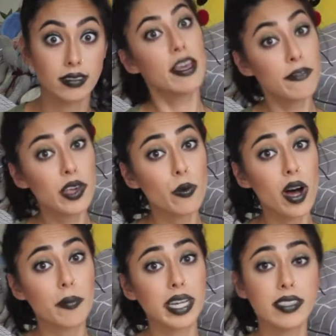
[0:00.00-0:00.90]
If you
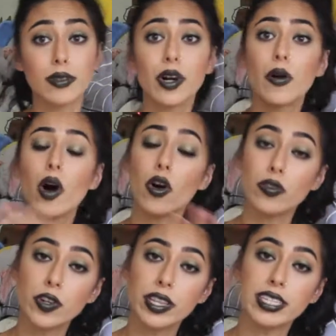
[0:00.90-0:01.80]
want me to go
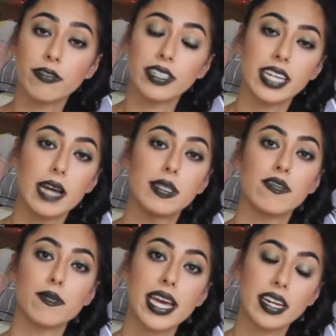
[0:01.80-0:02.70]
over the different types
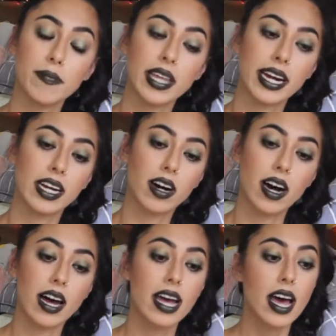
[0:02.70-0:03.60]
of makeup that I
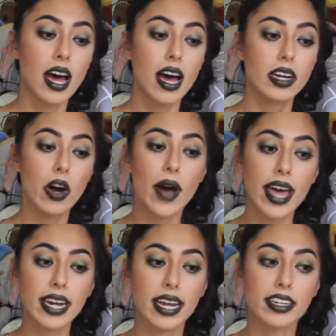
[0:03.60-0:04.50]
got, go
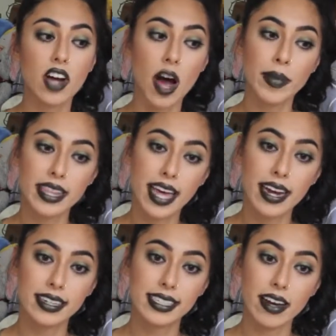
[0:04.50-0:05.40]
ahead and comment
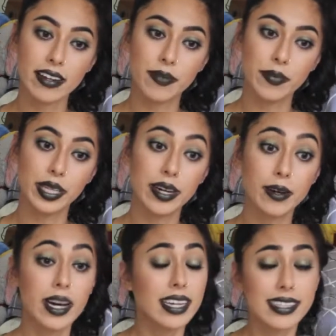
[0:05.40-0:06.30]
that down in
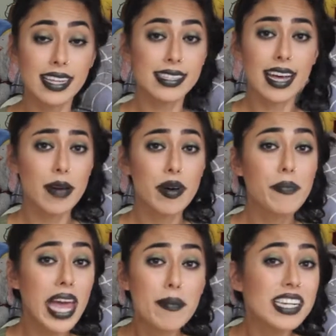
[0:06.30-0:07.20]
below. Since I'm a
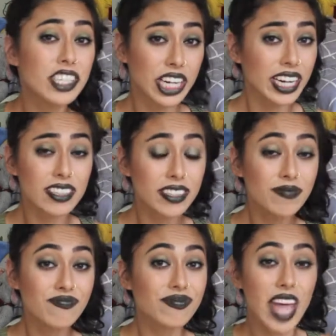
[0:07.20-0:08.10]
baby
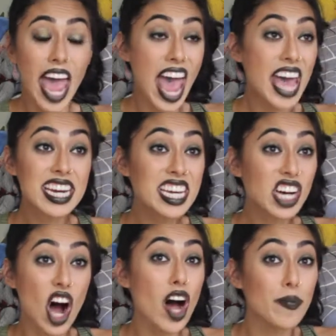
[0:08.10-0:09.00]
channel, any
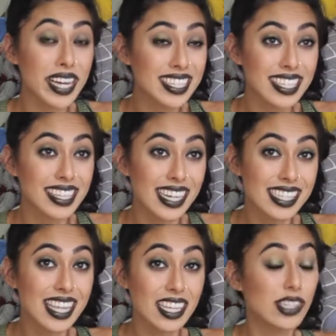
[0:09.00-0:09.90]
comment
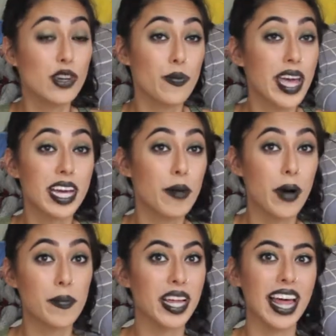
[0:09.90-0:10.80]
that says do makeup,
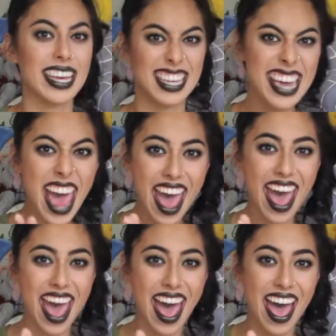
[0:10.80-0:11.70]
I'll be like,
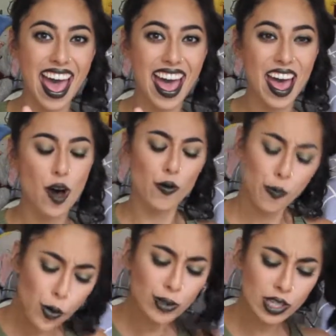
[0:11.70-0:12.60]
yeah,
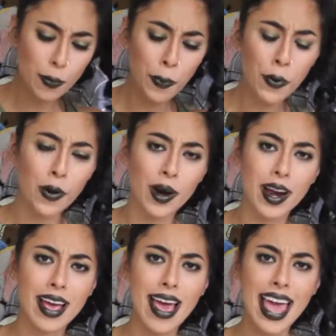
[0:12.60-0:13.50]
full
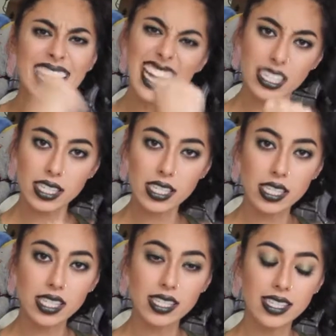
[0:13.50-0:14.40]
support,
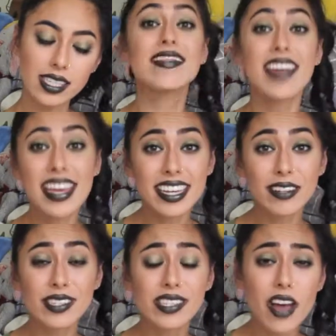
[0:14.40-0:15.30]
yes. Thank
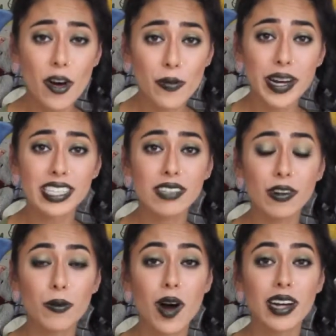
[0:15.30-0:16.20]
you so much
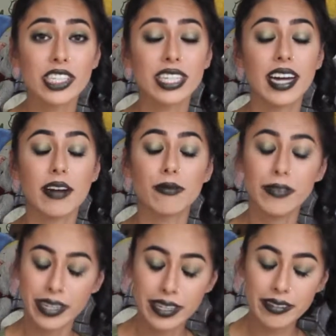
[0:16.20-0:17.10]
for watching. I
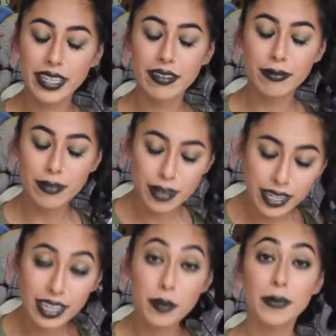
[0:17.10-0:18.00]
really, really,
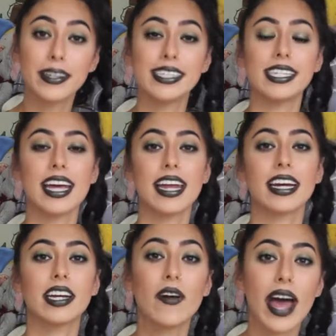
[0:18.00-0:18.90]
really appreciate
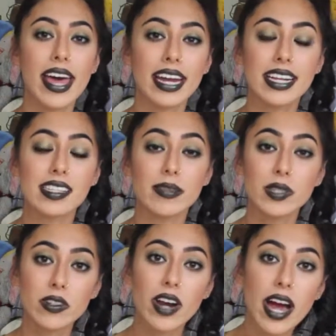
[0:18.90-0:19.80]
it. Go ahead and
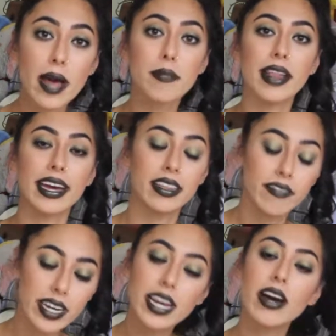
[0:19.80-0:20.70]
subscribe, like the
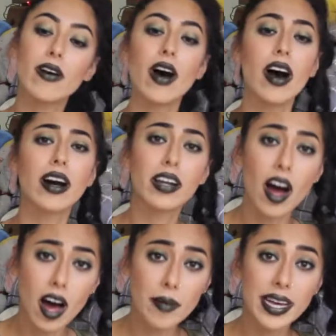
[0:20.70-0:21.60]
video,
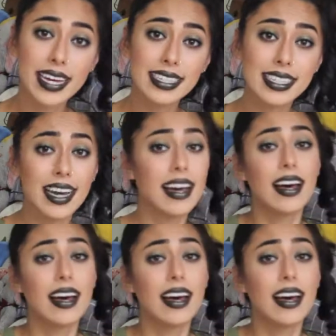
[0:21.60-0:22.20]
comment.